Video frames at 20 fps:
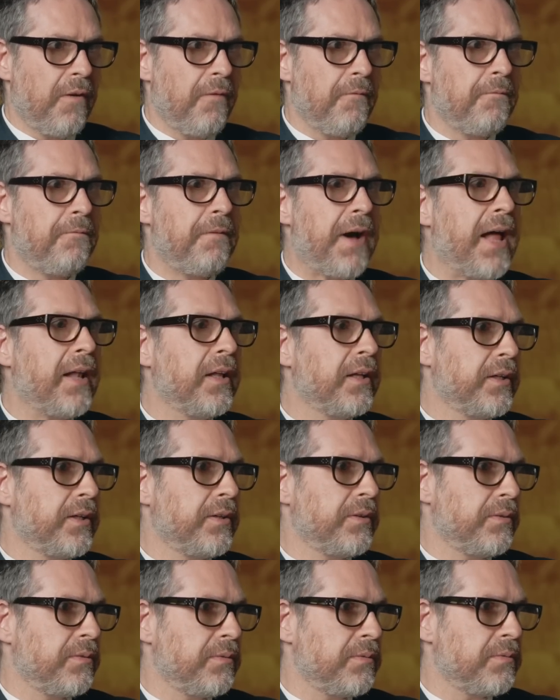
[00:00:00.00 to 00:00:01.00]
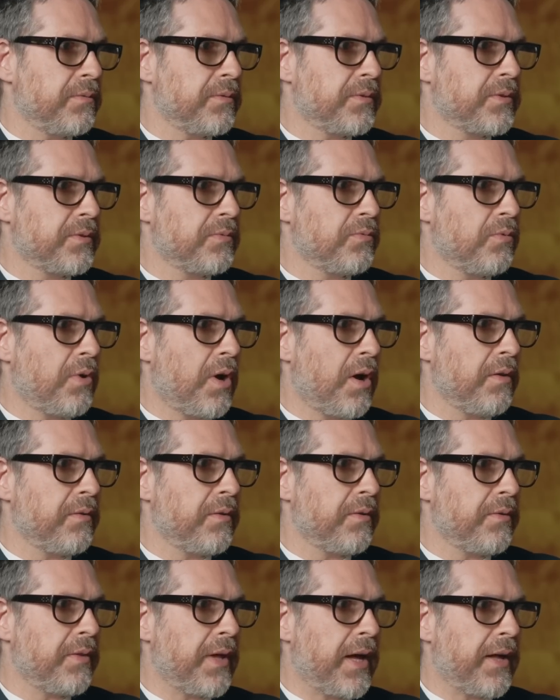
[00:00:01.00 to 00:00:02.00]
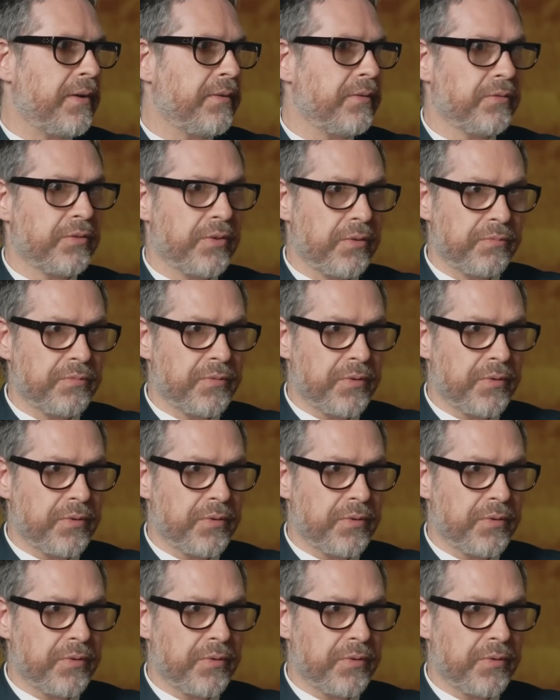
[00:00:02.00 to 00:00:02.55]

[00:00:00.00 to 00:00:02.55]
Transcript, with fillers: values rather than the,